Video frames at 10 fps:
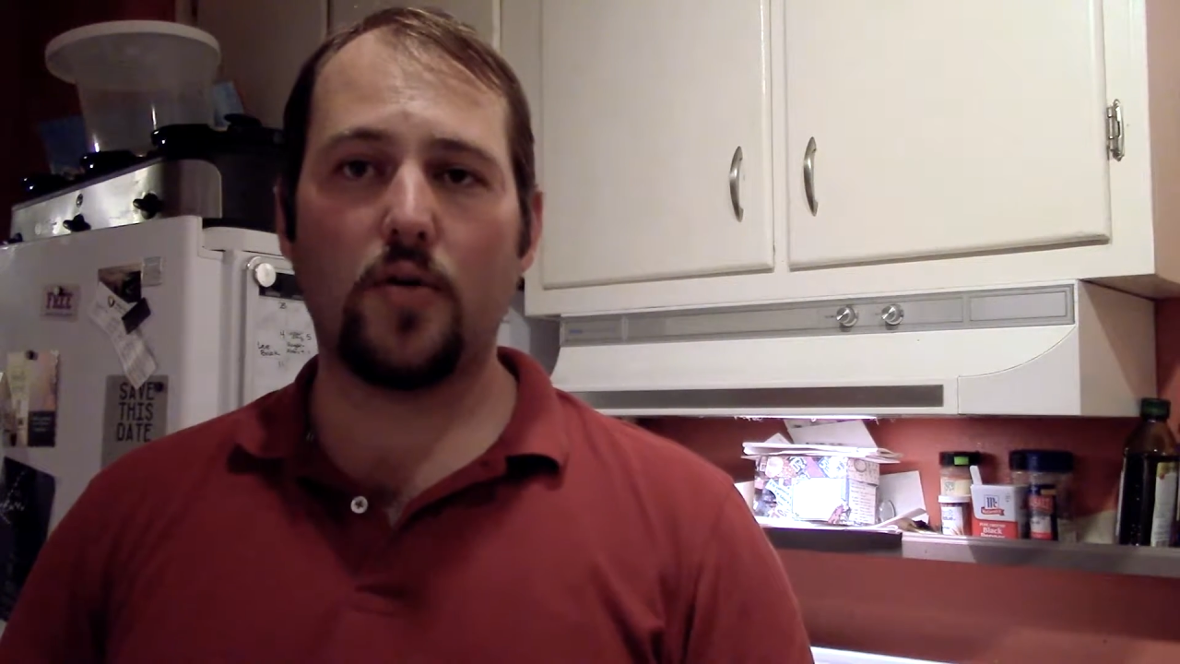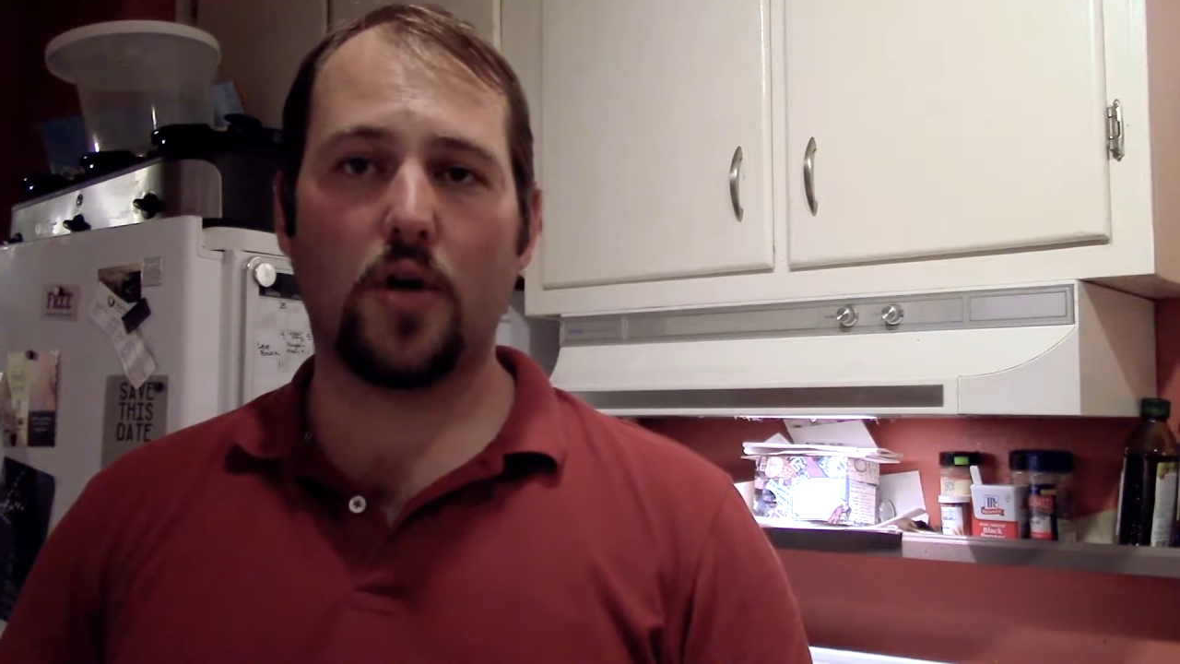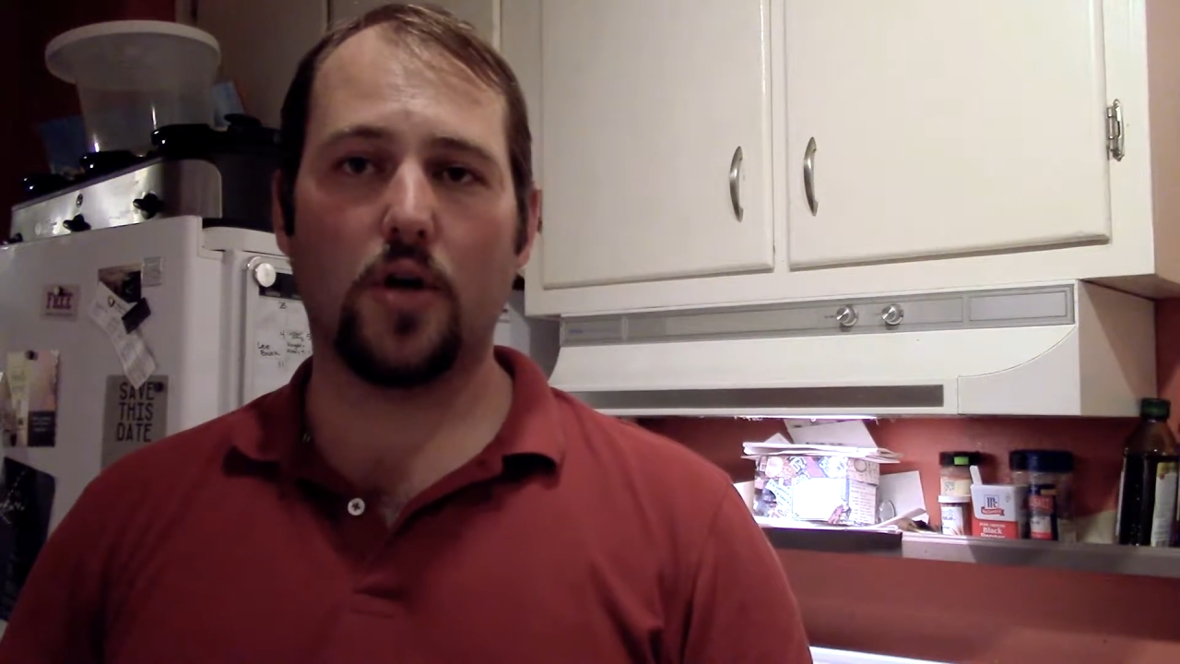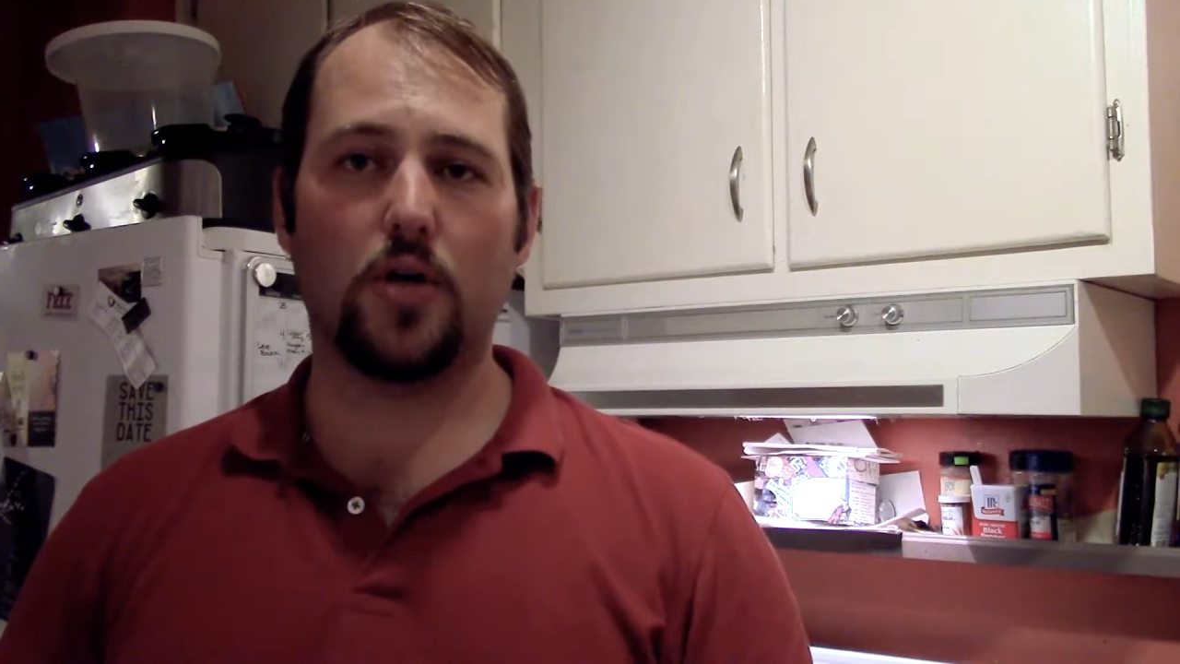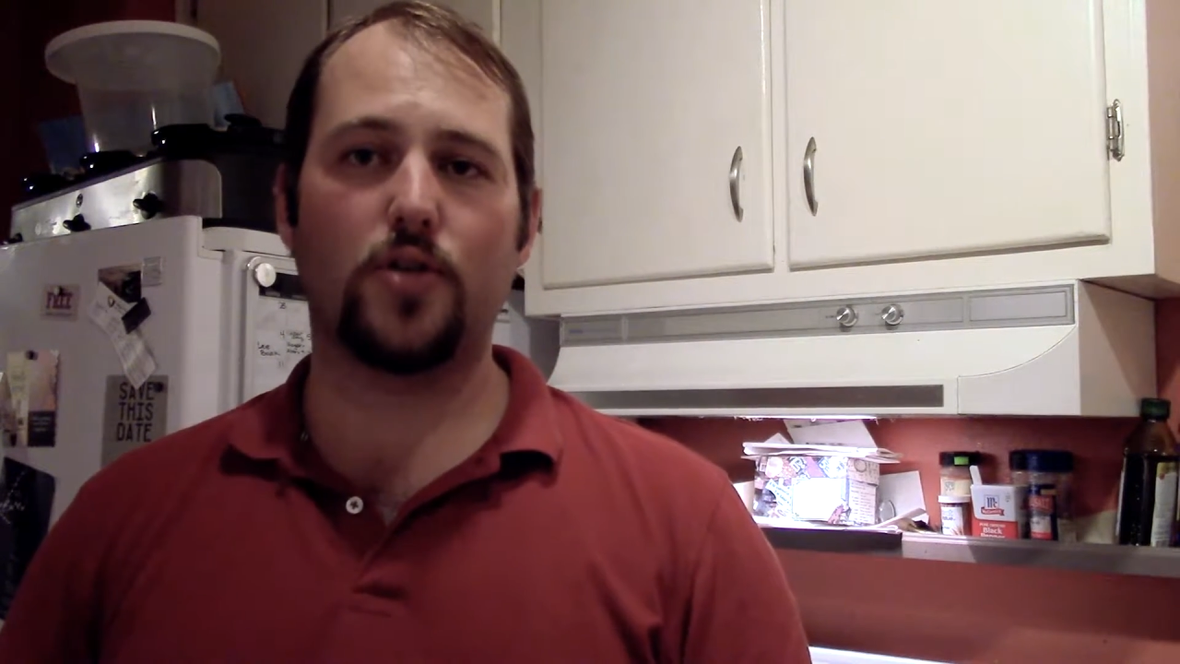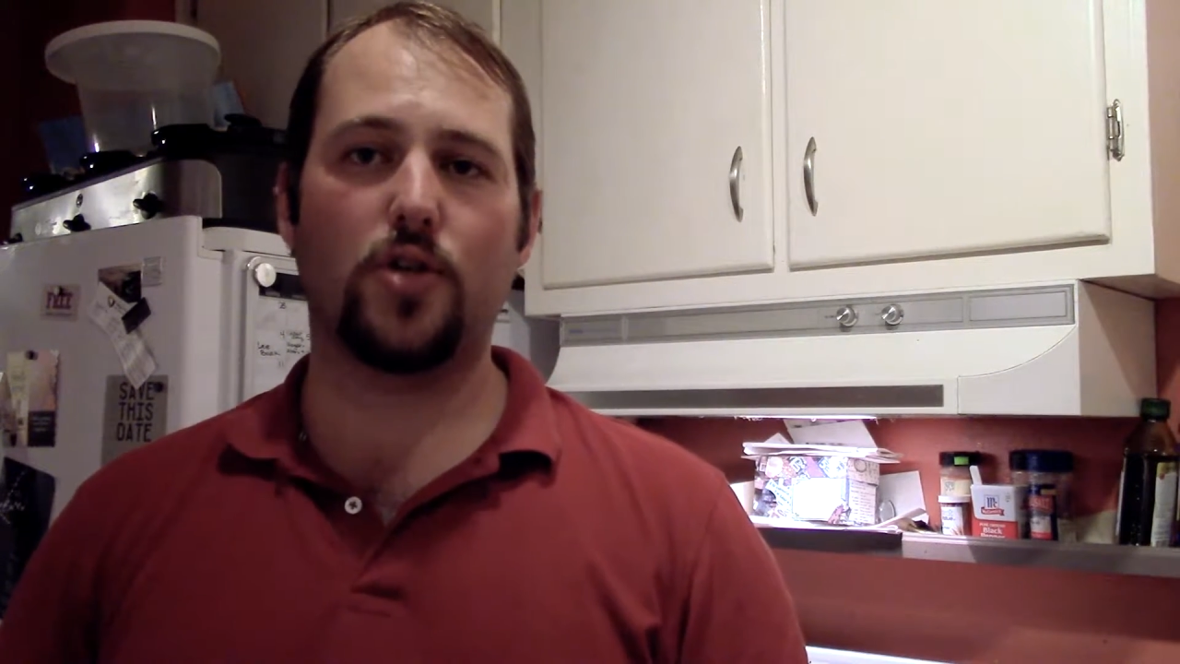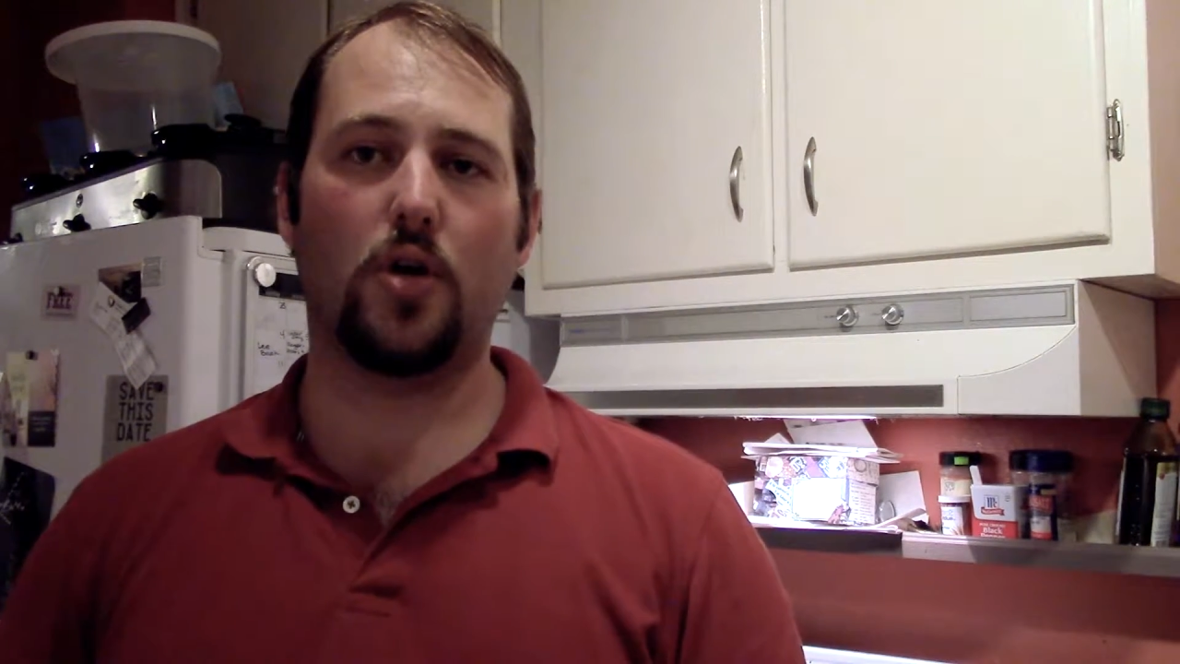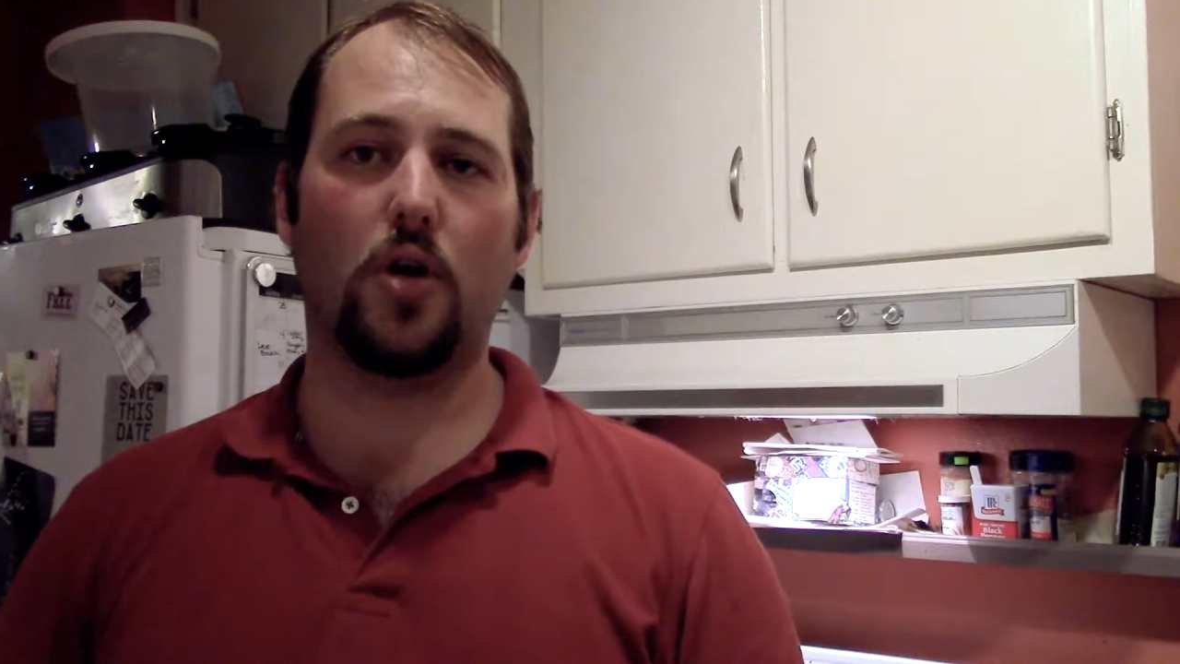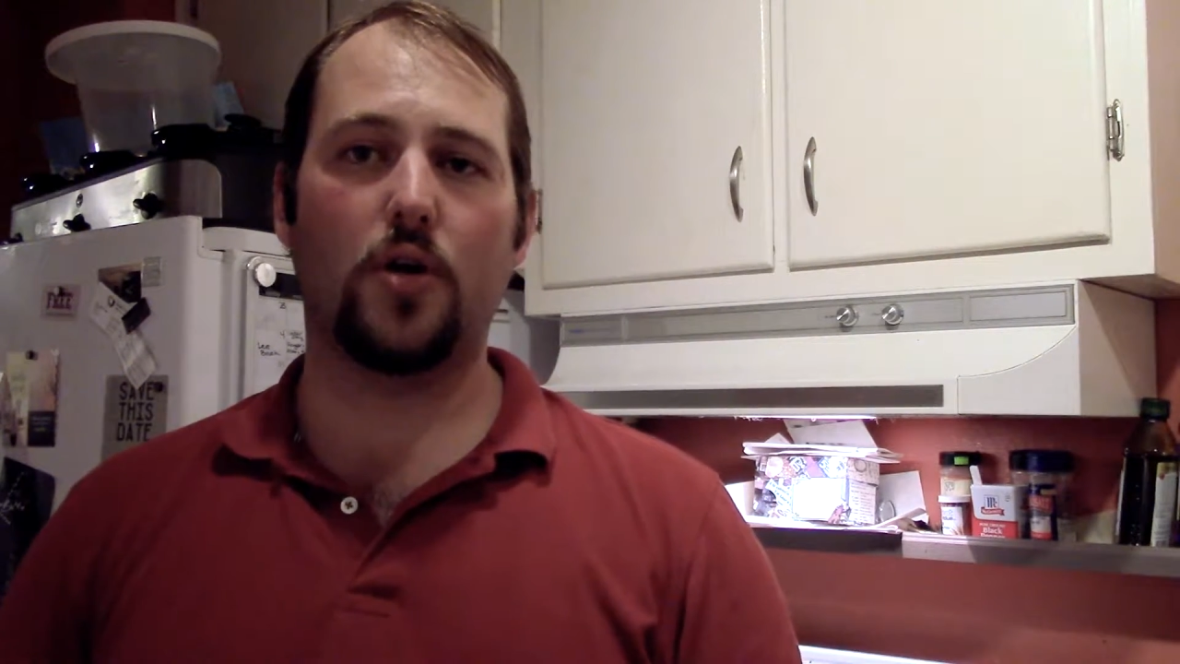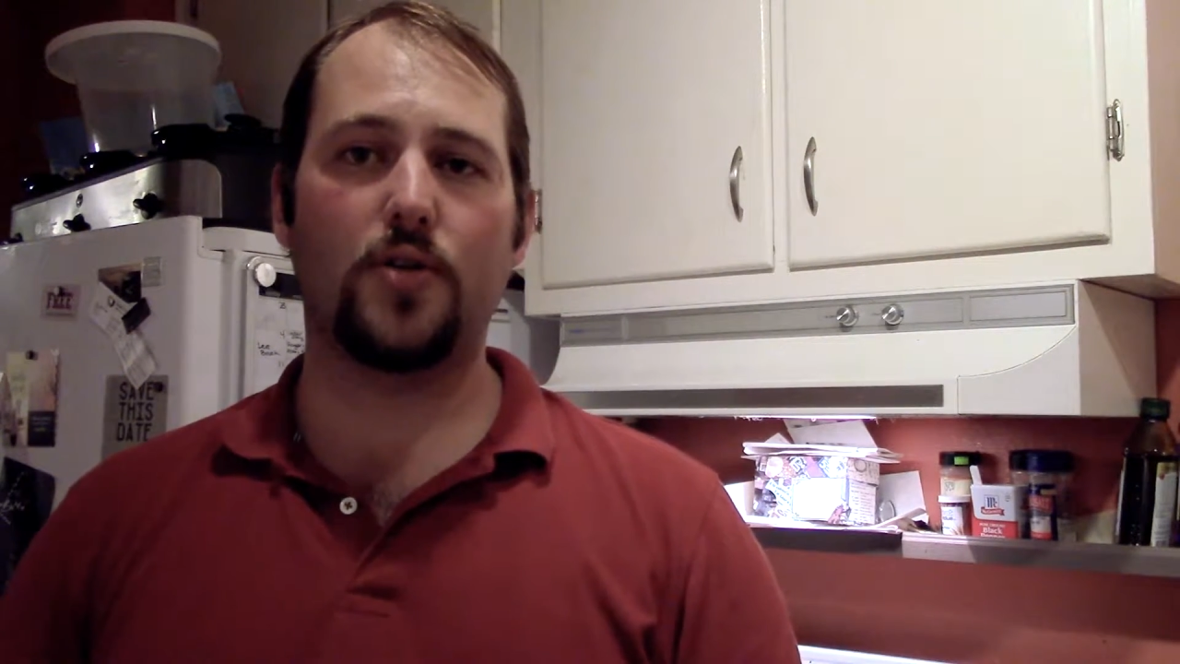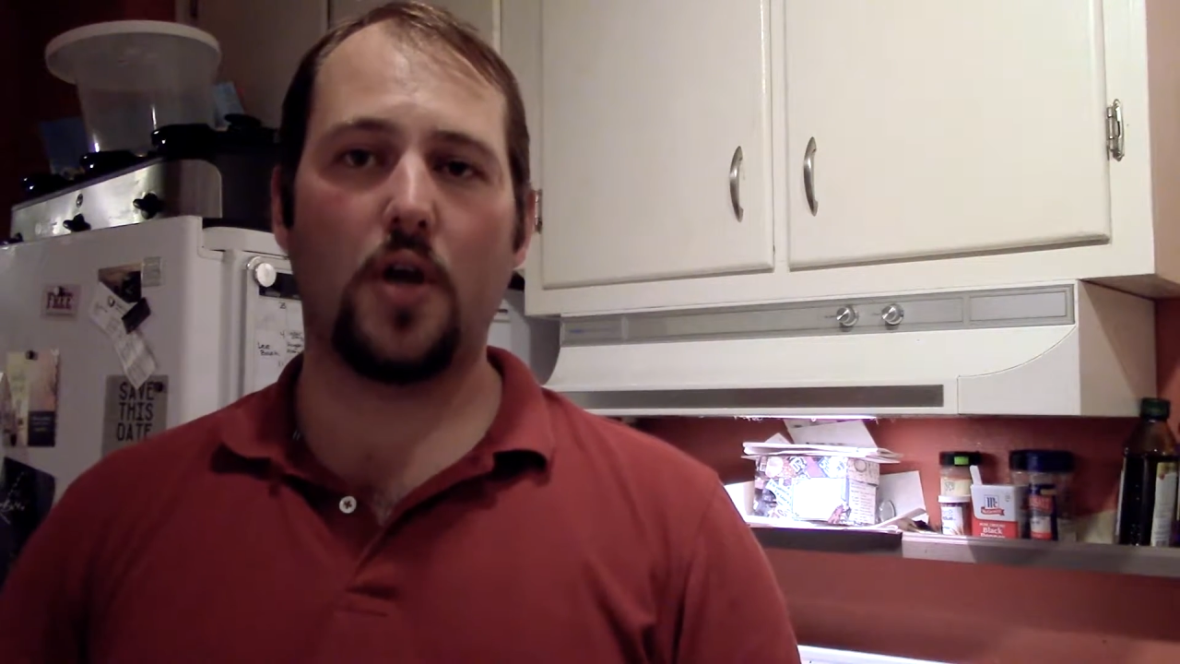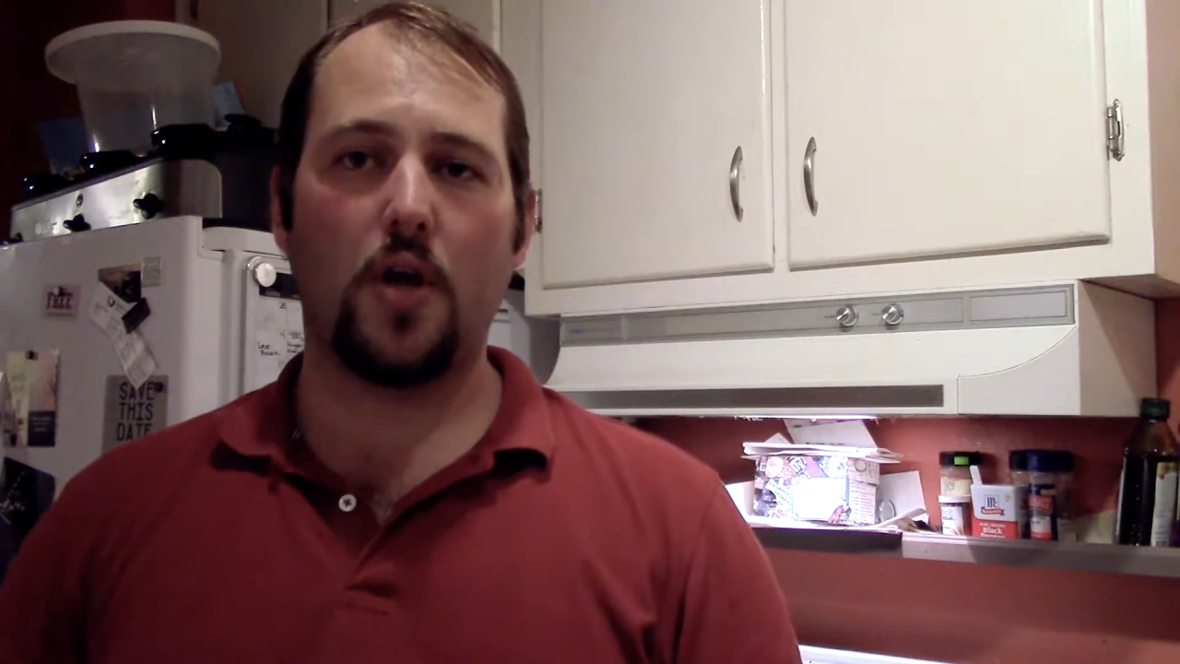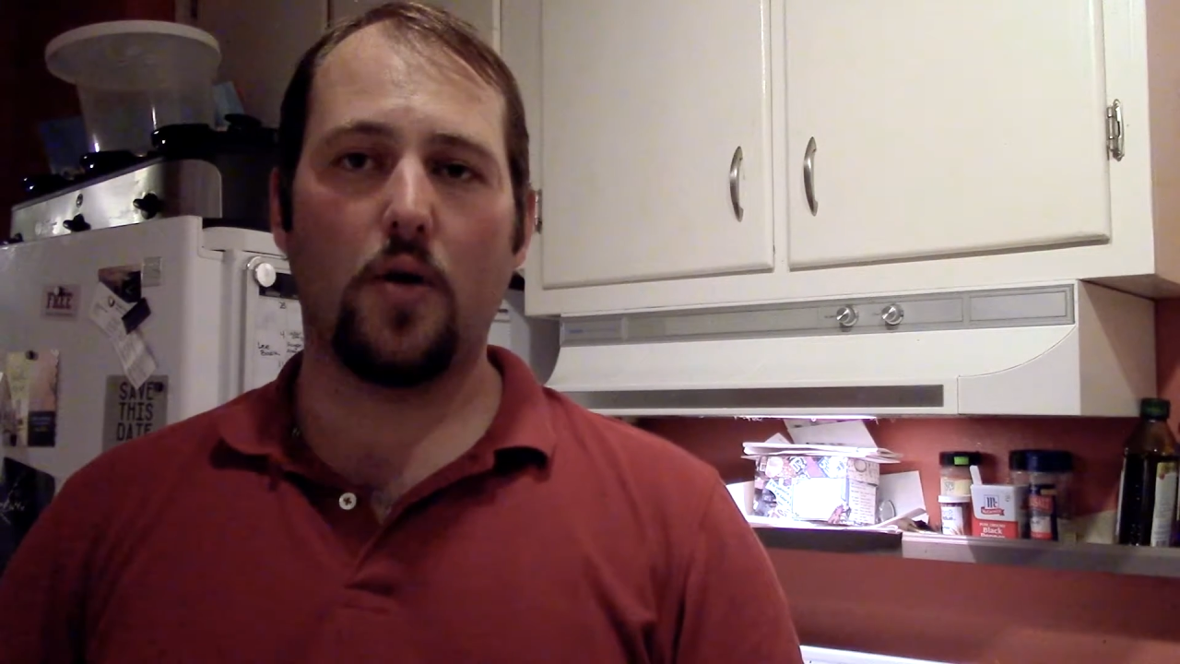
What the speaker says: Kerr jars,